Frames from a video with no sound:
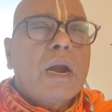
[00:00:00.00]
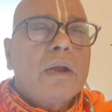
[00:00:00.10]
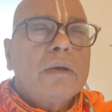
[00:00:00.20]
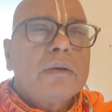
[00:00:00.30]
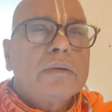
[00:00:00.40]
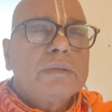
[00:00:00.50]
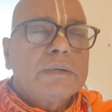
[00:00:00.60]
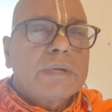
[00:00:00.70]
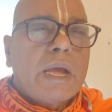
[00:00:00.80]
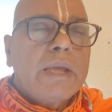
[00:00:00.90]
Kala,
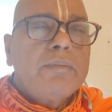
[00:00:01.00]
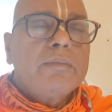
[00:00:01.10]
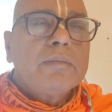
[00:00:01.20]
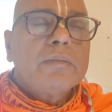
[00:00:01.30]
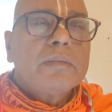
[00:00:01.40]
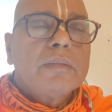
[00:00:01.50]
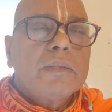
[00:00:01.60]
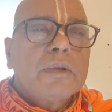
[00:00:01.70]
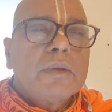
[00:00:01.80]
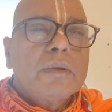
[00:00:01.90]
the time.
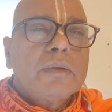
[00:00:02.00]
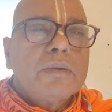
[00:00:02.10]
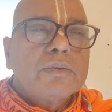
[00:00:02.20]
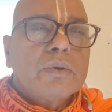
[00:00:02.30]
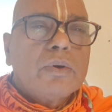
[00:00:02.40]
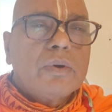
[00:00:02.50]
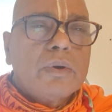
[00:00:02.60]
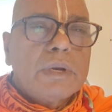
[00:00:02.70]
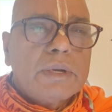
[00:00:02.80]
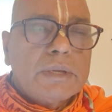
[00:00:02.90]

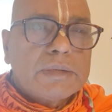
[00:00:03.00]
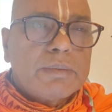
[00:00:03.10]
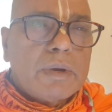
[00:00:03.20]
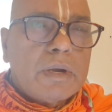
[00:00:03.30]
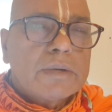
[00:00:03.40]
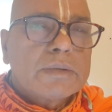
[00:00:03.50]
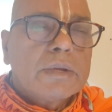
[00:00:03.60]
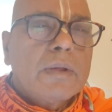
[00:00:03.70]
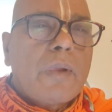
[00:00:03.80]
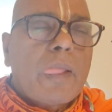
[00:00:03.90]
So in this verse,